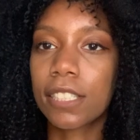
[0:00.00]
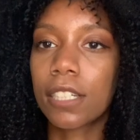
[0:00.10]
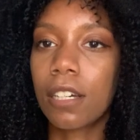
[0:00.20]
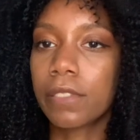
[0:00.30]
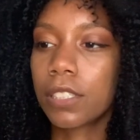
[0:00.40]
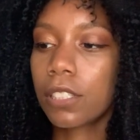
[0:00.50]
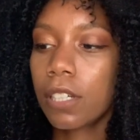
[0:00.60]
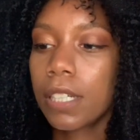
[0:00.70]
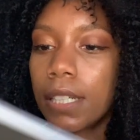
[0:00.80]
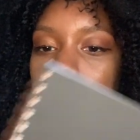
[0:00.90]
covers
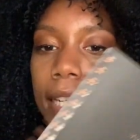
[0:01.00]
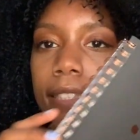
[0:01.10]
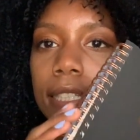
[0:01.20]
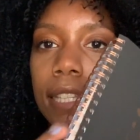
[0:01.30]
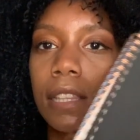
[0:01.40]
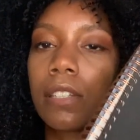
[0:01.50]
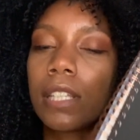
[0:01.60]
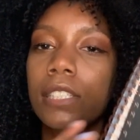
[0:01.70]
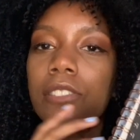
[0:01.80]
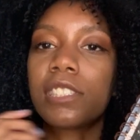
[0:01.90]
are, and I like that their
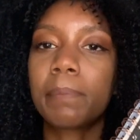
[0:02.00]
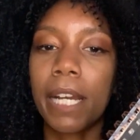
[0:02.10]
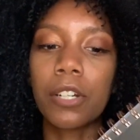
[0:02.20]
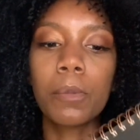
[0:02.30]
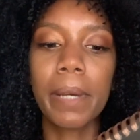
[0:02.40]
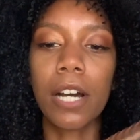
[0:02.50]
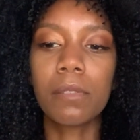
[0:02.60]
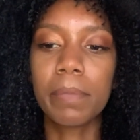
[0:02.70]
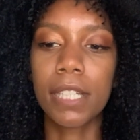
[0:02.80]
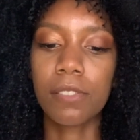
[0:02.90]
things are spiral
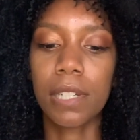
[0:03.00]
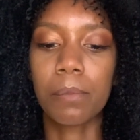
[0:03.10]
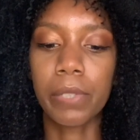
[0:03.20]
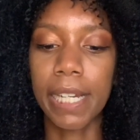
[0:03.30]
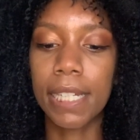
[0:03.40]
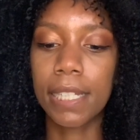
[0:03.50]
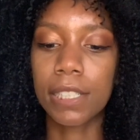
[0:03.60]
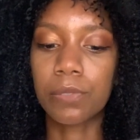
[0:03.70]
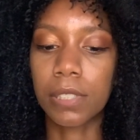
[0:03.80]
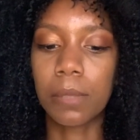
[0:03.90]
bound, because when I'm writing
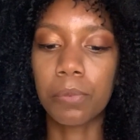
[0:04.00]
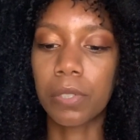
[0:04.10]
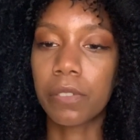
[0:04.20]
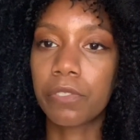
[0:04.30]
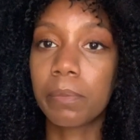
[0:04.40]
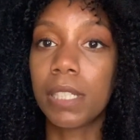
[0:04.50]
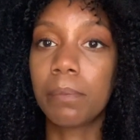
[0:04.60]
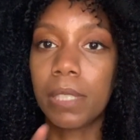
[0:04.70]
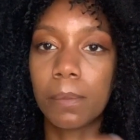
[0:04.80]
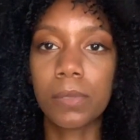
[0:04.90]
it's really important for me to
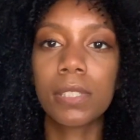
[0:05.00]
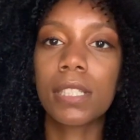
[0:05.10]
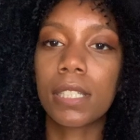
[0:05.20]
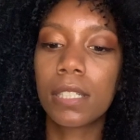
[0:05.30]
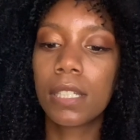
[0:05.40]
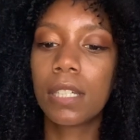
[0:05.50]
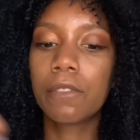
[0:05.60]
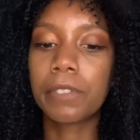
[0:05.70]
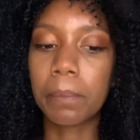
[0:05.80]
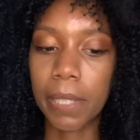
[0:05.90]
be able to
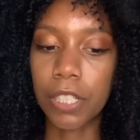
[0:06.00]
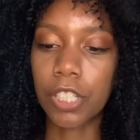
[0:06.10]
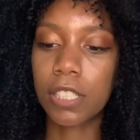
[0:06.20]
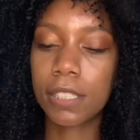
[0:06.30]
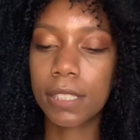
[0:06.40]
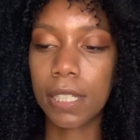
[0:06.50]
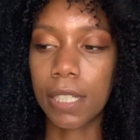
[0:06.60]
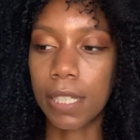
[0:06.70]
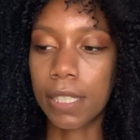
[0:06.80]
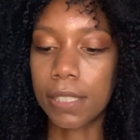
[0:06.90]
flip pages.
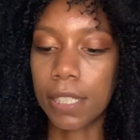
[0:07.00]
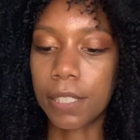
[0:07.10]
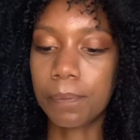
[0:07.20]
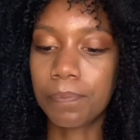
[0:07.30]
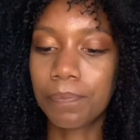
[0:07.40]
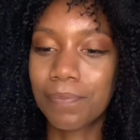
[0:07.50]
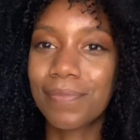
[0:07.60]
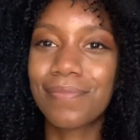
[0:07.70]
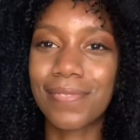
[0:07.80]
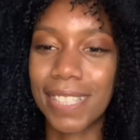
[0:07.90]
And
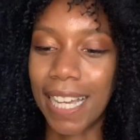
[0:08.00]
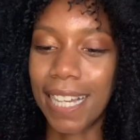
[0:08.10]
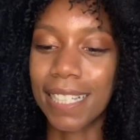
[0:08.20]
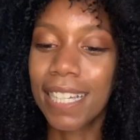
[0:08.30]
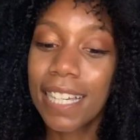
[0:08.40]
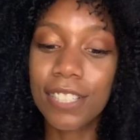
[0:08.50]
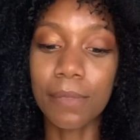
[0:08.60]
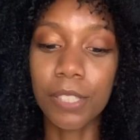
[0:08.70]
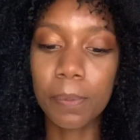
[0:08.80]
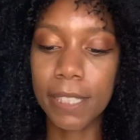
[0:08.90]
yeah, so I'm
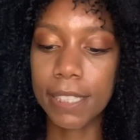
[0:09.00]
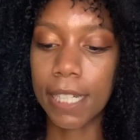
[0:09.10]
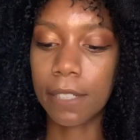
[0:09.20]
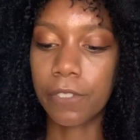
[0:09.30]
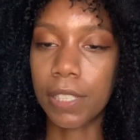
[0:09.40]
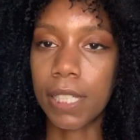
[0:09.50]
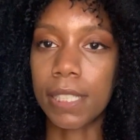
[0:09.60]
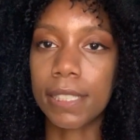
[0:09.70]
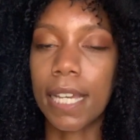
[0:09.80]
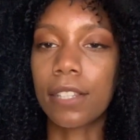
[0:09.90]
super excited for
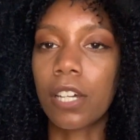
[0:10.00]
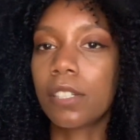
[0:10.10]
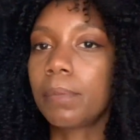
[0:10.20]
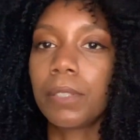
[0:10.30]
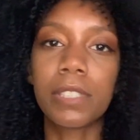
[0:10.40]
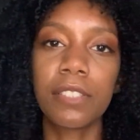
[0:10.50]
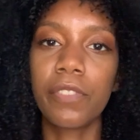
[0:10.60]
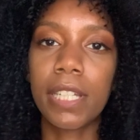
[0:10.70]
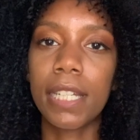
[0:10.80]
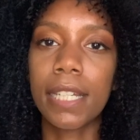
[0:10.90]
this. I thought it'd be really
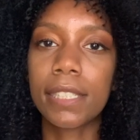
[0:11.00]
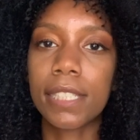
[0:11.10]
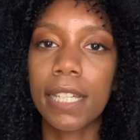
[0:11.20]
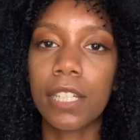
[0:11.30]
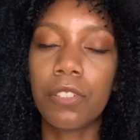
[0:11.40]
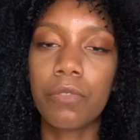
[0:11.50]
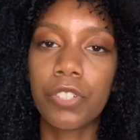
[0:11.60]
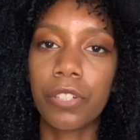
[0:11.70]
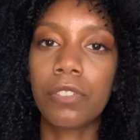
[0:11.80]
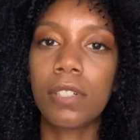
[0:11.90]
fitting to get a new
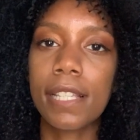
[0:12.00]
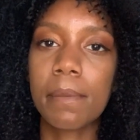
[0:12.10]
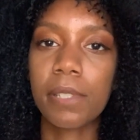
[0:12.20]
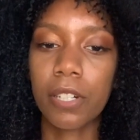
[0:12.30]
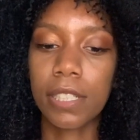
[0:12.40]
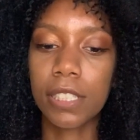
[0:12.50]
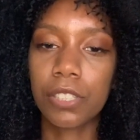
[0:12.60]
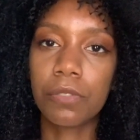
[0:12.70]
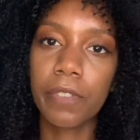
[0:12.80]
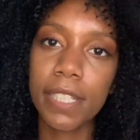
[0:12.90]
journal as I'm starting this
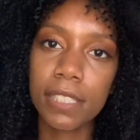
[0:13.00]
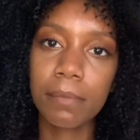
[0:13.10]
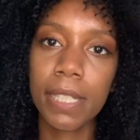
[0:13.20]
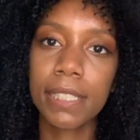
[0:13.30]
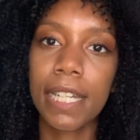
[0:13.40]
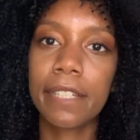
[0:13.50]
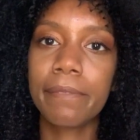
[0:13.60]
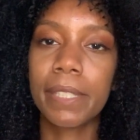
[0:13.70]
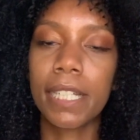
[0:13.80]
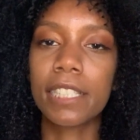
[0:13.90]
new phase in my life,
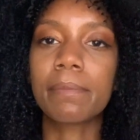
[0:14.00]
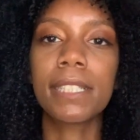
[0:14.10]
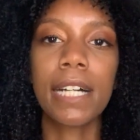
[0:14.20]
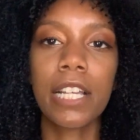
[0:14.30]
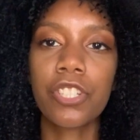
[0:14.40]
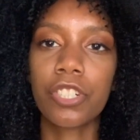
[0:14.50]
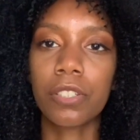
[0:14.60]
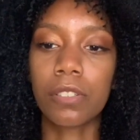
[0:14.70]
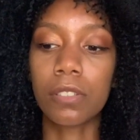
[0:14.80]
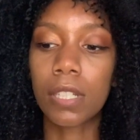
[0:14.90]
because my last
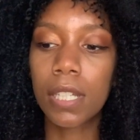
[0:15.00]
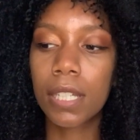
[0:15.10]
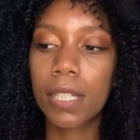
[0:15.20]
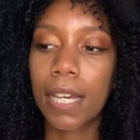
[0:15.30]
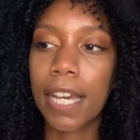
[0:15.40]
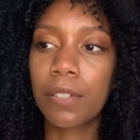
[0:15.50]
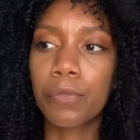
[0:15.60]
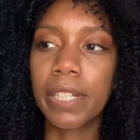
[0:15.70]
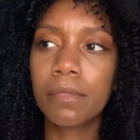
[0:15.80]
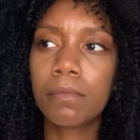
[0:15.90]
journal I had
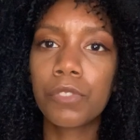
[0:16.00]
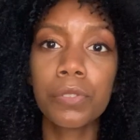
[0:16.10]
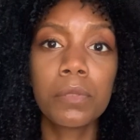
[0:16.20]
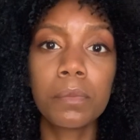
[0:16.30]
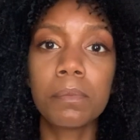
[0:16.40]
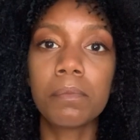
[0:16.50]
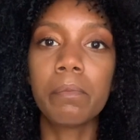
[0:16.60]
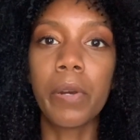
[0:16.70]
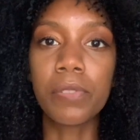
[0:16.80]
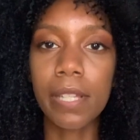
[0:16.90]
written through
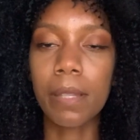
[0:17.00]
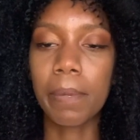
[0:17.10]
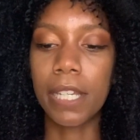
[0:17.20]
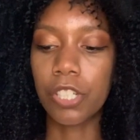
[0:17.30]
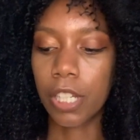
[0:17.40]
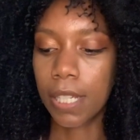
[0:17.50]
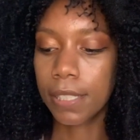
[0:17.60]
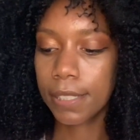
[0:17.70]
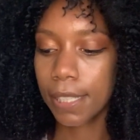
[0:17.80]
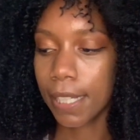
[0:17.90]
most of the
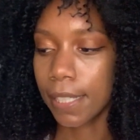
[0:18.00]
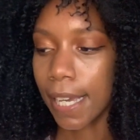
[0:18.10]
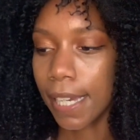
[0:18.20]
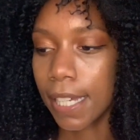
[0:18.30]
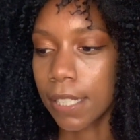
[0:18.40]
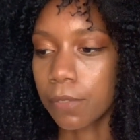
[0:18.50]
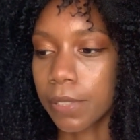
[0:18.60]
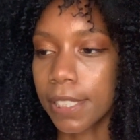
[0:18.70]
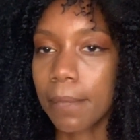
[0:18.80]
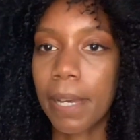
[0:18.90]
pages, and that kind of
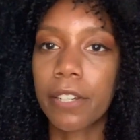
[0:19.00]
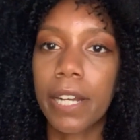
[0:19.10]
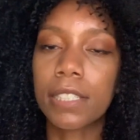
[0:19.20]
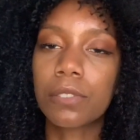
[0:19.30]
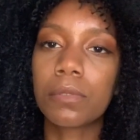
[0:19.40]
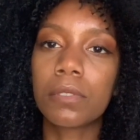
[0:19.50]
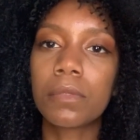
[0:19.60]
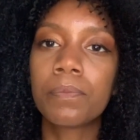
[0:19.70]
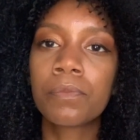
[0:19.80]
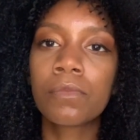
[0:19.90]
was like my grad
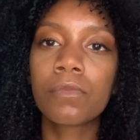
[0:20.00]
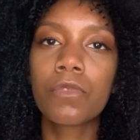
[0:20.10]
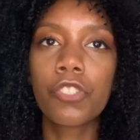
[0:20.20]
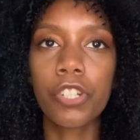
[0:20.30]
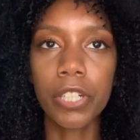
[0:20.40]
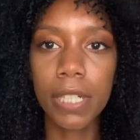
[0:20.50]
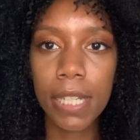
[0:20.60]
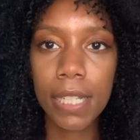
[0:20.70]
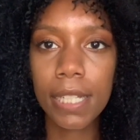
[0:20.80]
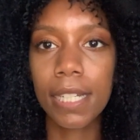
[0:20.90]
school
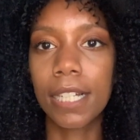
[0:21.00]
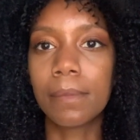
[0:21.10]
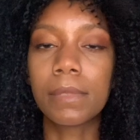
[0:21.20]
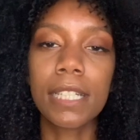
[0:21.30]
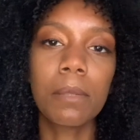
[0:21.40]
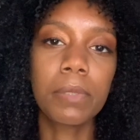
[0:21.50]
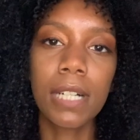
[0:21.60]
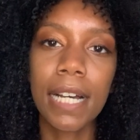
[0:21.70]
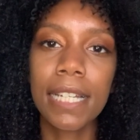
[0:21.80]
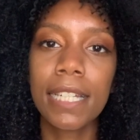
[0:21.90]
journey, like
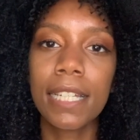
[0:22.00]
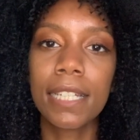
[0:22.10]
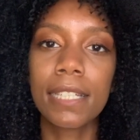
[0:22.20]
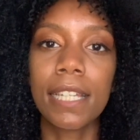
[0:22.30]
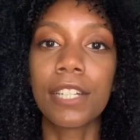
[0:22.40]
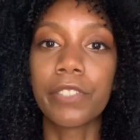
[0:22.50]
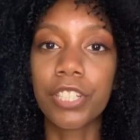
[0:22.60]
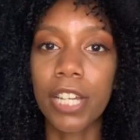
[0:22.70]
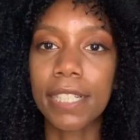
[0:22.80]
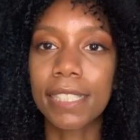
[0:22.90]
applying, getting
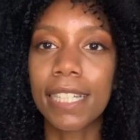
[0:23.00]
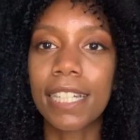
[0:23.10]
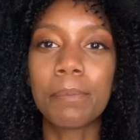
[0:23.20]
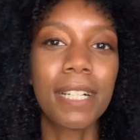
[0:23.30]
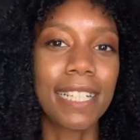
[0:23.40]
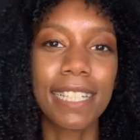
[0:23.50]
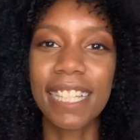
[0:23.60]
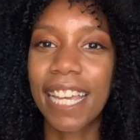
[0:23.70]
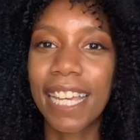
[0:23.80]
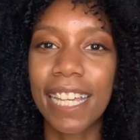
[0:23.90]
rejected, applying
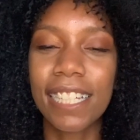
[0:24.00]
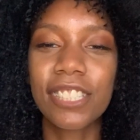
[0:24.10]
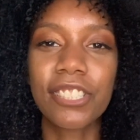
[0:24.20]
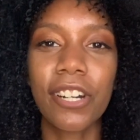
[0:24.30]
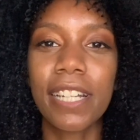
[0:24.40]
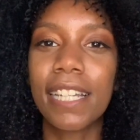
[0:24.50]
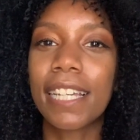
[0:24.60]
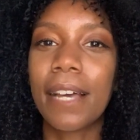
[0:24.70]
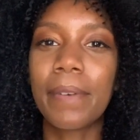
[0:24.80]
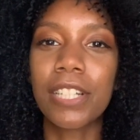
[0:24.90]
again,
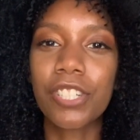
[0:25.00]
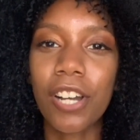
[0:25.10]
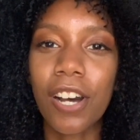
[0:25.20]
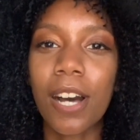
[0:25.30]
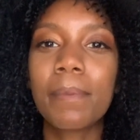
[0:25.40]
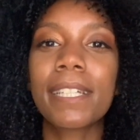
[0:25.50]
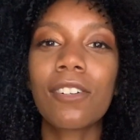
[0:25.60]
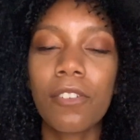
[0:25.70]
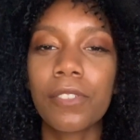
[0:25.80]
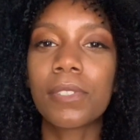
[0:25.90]
starting at my job, like
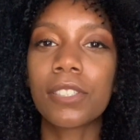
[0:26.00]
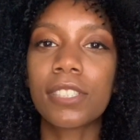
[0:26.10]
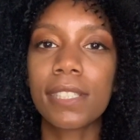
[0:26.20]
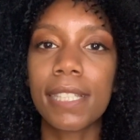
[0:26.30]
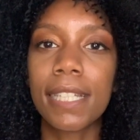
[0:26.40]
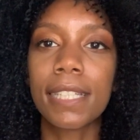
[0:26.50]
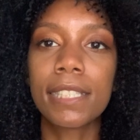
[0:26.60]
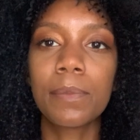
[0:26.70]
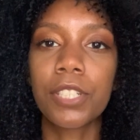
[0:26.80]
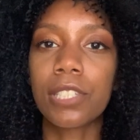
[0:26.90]
all those sorts of
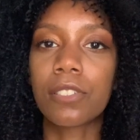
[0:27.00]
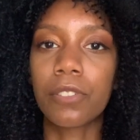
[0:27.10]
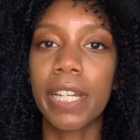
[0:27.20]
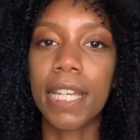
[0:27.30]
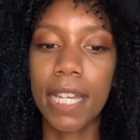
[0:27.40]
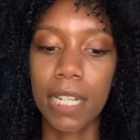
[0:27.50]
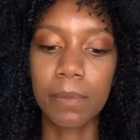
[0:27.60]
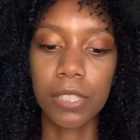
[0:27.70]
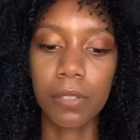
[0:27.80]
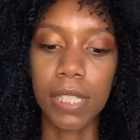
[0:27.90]
things, which is great. And I'm
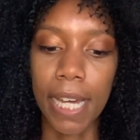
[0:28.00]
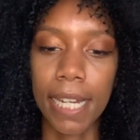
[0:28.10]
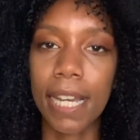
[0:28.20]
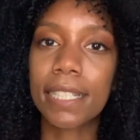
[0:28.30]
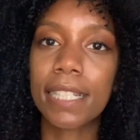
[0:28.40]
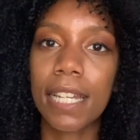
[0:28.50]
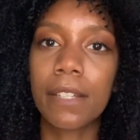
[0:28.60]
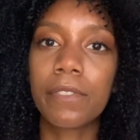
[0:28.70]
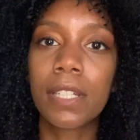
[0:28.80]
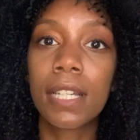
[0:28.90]
so glad I got to kind of